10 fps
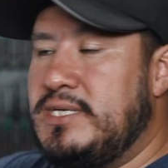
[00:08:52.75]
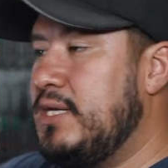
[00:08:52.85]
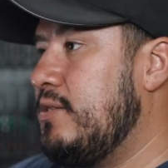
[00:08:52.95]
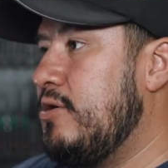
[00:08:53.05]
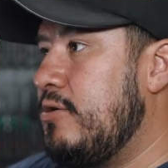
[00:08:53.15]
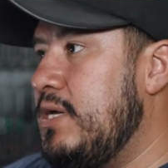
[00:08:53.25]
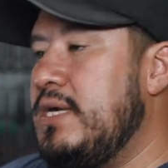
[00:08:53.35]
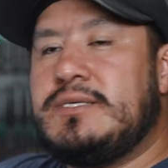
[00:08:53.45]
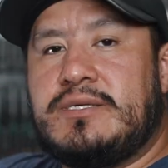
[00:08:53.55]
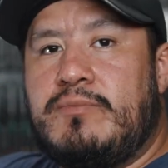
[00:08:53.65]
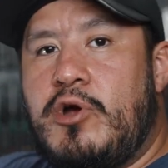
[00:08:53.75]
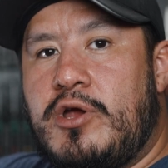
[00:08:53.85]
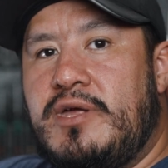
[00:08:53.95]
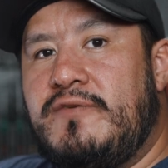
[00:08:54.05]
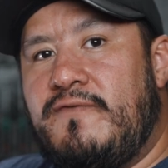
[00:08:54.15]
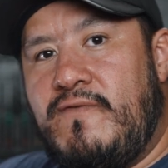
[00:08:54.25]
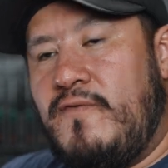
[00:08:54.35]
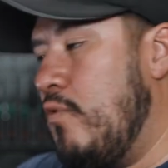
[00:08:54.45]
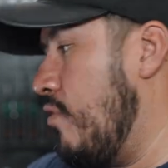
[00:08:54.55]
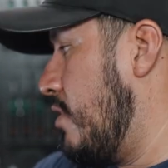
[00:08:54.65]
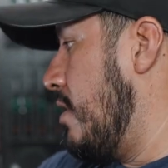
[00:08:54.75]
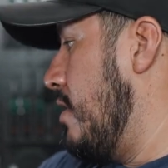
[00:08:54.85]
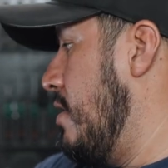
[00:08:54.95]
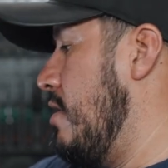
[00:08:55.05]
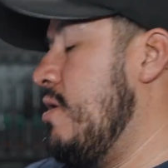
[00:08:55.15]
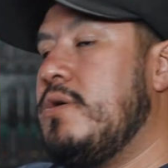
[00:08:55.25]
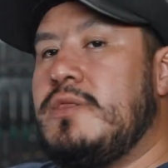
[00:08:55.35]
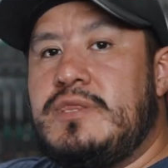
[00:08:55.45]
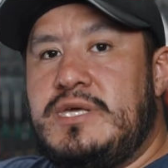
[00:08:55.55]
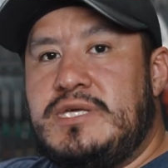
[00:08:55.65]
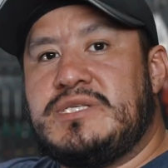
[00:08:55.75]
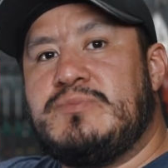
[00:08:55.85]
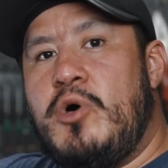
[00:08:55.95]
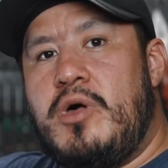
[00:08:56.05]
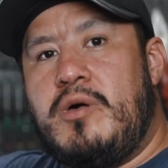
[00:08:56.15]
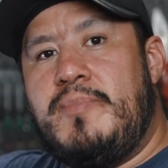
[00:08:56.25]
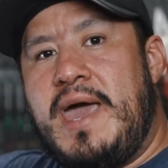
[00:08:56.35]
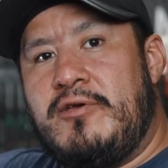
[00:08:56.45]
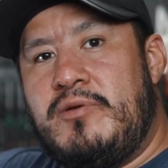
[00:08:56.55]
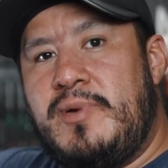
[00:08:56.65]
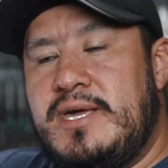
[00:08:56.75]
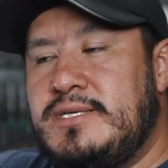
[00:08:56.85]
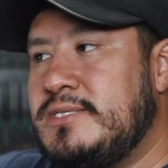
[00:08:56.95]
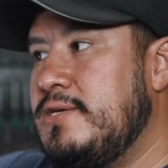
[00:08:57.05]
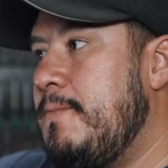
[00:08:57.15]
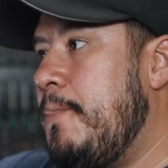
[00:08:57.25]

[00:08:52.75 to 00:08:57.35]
Like, there is a market for these small battery banks.